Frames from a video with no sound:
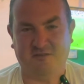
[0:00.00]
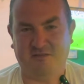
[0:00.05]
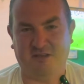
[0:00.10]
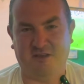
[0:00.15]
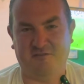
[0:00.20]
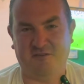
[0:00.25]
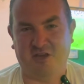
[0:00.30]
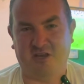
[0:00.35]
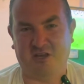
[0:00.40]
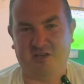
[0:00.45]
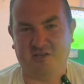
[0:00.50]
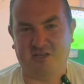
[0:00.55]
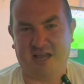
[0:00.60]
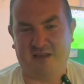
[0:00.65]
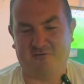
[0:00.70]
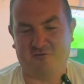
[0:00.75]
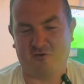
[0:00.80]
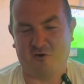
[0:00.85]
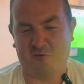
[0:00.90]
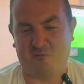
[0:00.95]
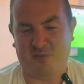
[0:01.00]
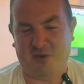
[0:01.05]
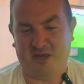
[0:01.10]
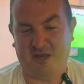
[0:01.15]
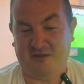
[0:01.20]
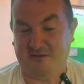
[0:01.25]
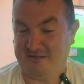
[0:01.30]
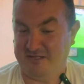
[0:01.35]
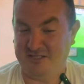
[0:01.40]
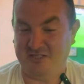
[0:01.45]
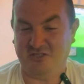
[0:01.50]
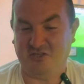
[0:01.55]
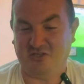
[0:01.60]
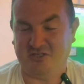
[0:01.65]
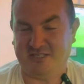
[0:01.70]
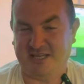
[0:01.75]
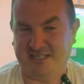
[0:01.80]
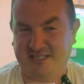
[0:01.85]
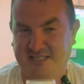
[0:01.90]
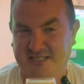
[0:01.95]
If you're going to have craft beer, you've got
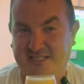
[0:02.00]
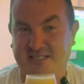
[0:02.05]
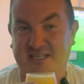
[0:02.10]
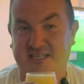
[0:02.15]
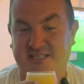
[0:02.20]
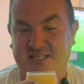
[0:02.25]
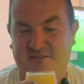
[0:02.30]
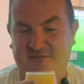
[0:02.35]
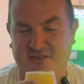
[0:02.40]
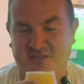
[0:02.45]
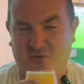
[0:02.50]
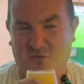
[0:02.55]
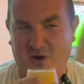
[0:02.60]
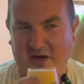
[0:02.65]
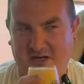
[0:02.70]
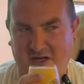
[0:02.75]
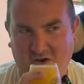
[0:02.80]
to taste this. Let's give this a whack.